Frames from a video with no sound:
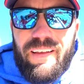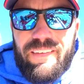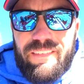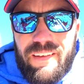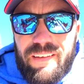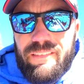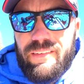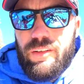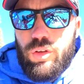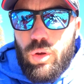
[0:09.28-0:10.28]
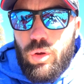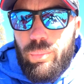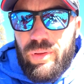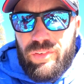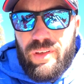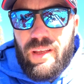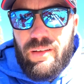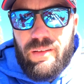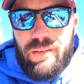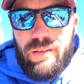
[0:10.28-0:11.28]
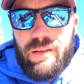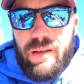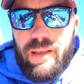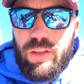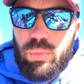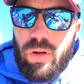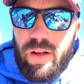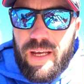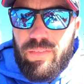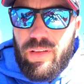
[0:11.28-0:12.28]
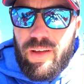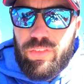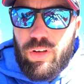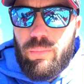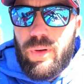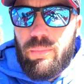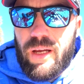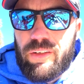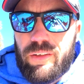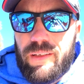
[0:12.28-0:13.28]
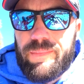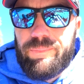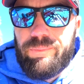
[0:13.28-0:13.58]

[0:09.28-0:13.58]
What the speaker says: 62% is what I have left on my battery.